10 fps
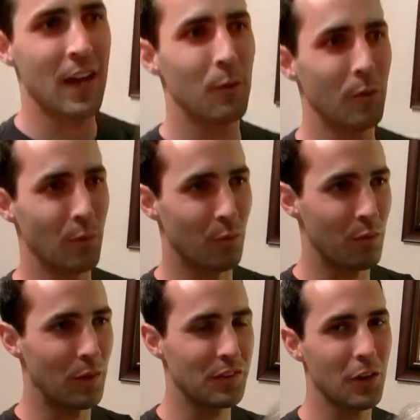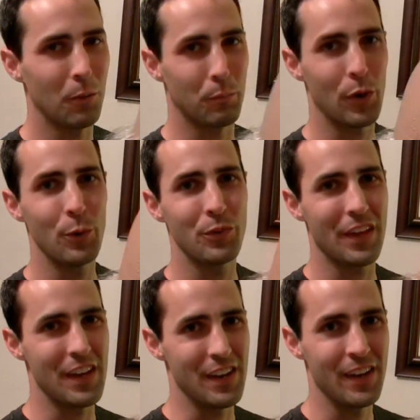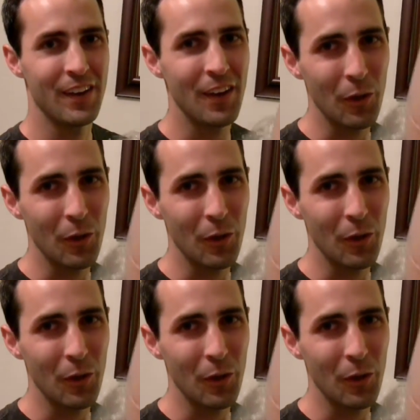down with what's called Prozaid,